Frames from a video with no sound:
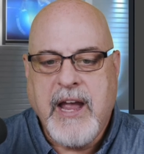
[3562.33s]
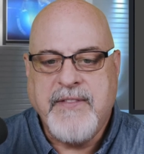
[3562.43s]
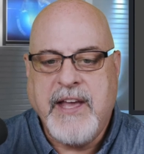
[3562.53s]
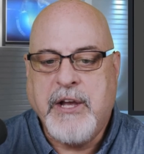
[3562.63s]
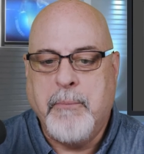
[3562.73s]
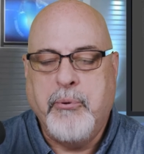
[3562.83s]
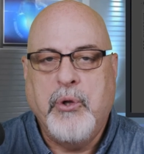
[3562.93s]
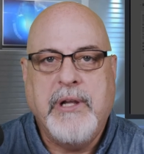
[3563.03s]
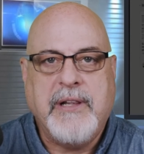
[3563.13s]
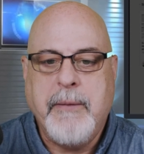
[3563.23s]
and they
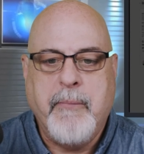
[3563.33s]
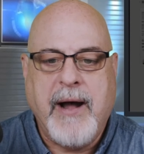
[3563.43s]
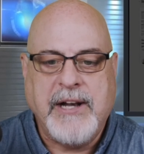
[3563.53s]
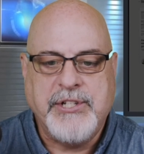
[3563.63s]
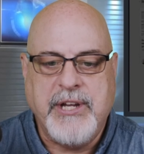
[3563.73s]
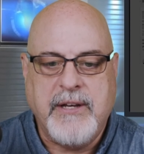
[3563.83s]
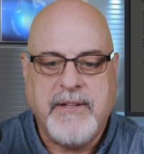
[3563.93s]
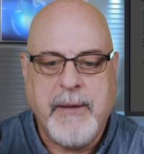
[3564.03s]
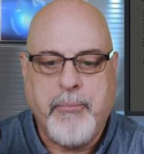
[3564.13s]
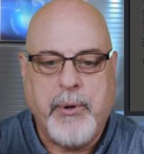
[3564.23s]
completely botched it.
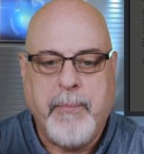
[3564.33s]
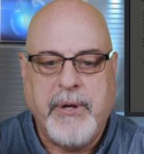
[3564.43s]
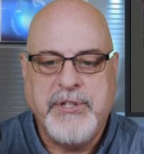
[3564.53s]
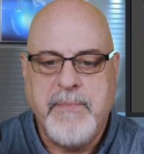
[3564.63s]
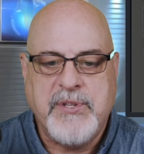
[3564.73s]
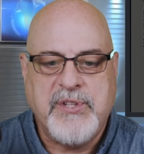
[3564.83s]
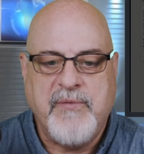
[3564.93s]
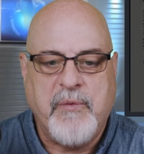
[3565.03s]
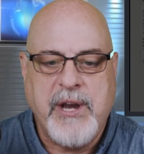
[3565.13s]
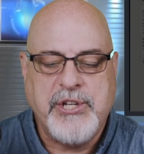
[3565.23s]
They put a bunch of
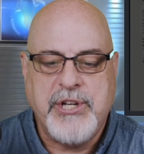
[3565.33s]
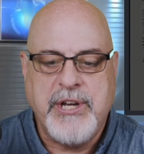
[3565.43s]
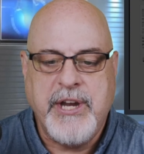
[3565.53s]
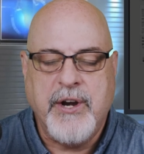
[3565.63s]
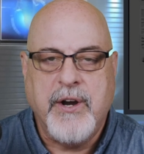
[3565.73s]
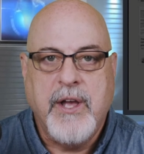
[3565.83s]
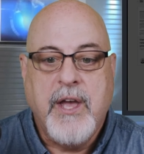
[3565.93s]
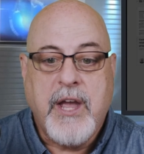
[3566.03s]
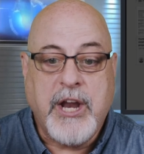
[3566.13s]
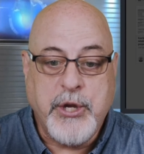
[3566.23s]
misinformation in here
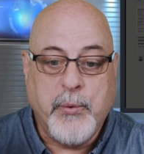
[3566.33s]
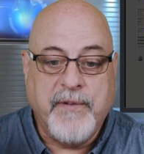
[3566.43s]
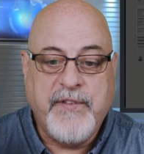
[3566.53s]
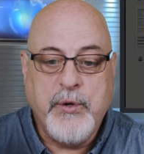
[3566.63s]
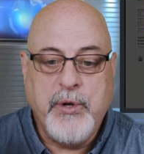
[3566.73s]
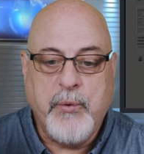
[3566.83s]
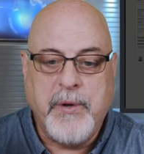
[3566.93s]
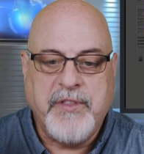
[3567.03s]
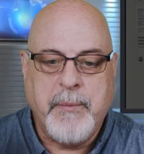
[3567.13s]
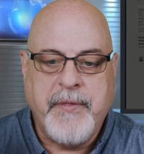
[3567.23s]
and you reviewed it
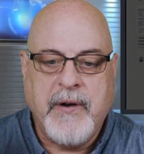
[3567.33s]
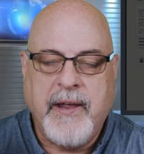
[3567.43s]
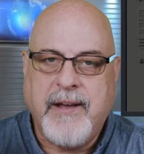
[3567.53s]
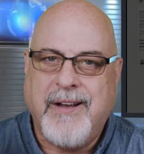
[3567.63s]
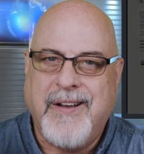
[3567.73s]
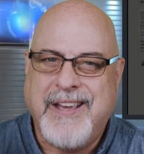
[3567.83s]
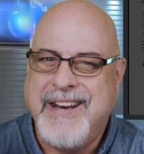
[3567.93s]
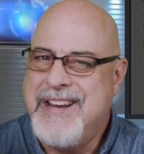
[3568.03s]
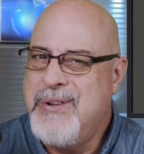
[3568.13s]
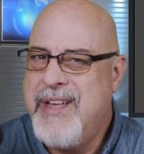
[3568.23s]
with them and they're like, can
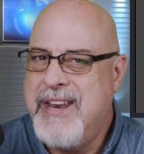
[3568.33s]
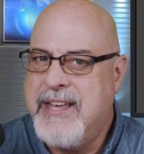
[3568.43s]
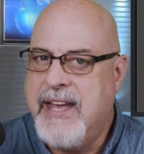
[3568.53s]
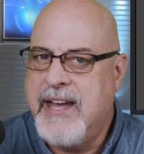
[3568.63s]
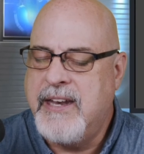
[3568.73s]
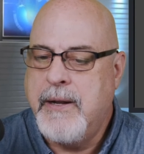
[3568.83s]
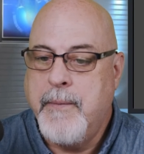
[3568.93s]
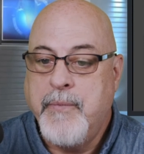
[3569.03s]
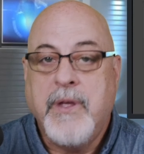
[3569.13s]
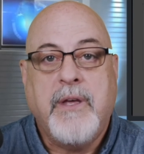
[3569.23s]
I do that again?
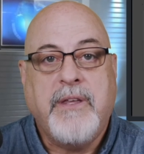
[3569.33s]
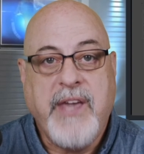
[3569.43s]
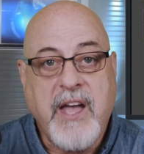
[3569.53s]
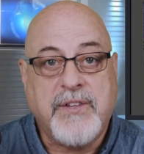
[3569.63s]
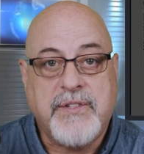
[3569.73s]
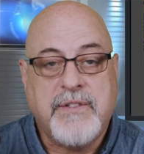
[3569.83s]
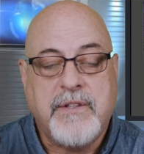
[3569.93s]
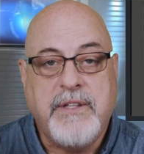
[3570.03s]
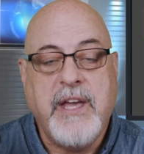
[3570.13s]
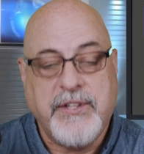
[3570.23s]

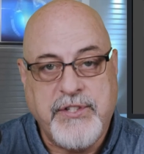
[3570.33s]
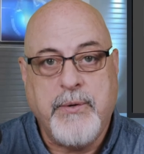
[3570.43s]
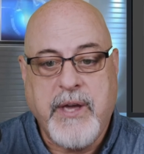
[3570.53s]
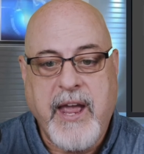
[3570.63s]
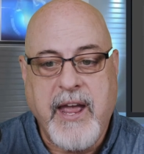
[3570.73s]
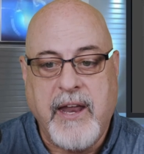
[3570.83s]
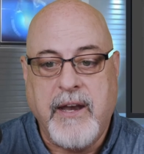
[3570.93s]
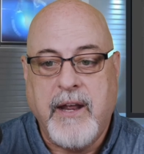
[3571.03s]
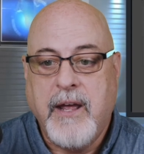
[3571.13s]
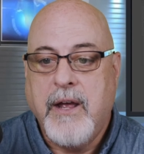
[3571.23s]
Yes, you
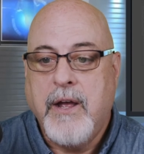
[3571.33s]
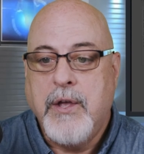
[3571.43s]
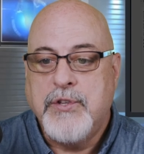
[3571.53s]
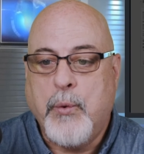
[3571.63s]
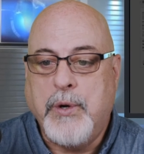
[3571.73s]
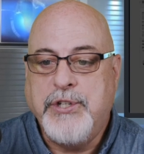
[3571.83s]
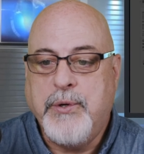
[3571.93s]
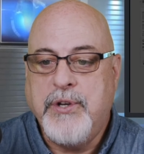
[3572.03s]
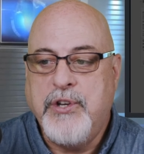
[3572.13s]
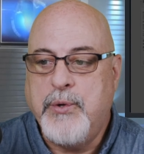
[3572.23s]
can. So what
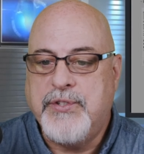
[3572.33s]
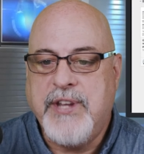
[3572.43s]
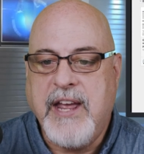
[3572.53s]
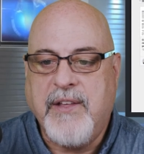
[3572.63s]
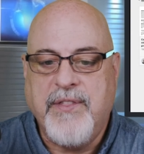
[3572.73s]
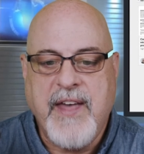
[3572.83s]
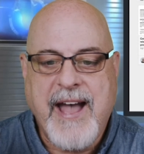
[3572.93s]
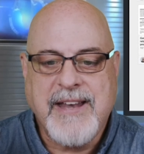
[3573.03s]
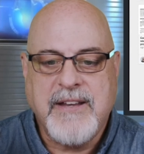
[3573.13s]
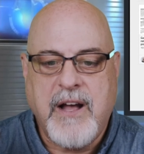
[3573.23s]
you can do is take
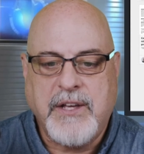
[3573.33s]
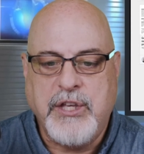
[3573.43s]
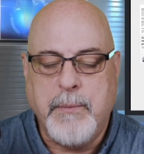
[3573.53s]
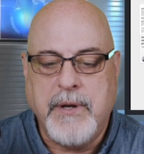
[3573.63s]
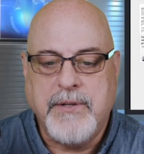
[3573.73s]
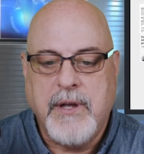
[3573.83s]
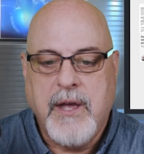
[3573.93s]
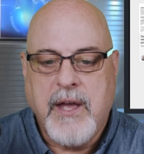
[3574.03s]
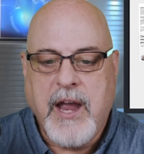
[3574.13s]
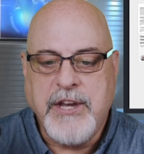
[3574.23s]
that document
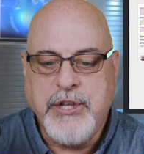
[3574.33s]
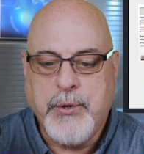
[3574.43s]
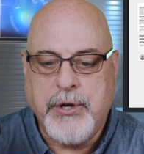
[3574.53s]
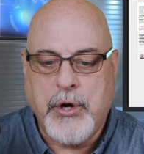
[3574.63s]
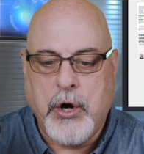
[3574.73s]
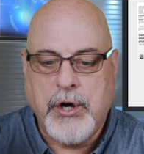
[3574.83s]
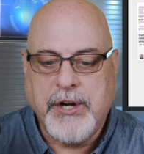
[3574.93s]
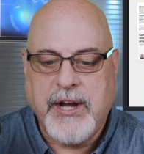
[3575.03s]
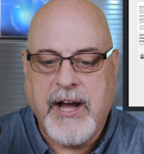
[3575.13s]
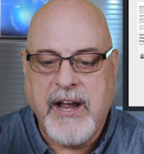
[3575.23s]
and you can
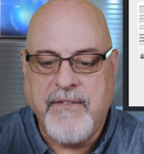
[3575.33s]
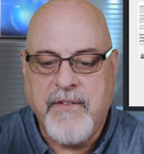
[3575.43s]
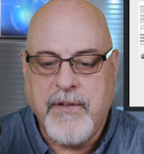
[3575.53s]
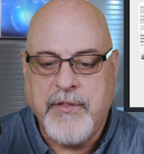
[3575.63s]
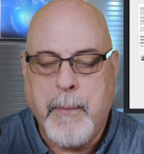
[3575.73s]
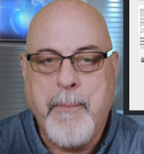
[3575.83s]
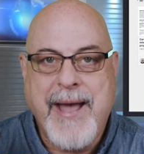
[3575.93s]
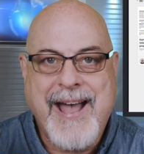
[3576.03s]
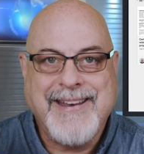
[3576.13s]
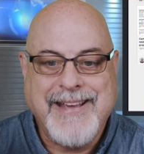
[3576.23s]
archive the
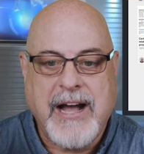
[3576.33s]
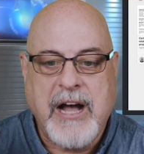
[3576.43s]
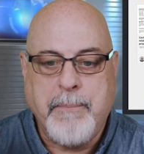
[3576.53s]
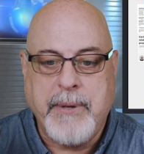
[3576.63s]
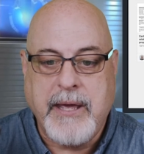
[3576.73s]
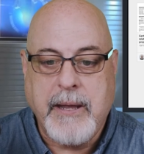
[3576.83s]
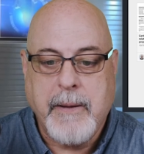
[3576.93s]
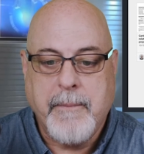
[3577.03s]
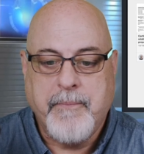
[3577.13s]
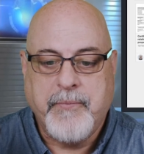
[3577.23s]
bad copy.
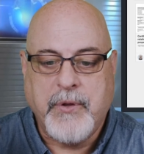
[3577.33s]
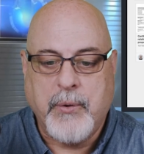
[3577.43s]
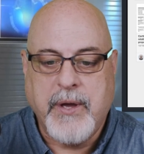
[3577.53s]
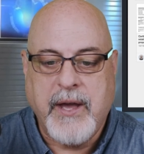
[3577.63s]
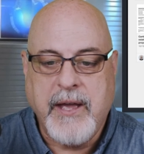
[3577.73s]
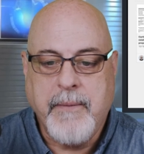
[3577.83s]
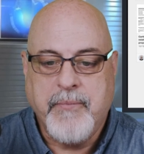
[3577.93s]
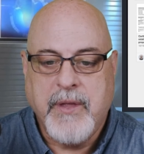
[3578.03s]
Okay.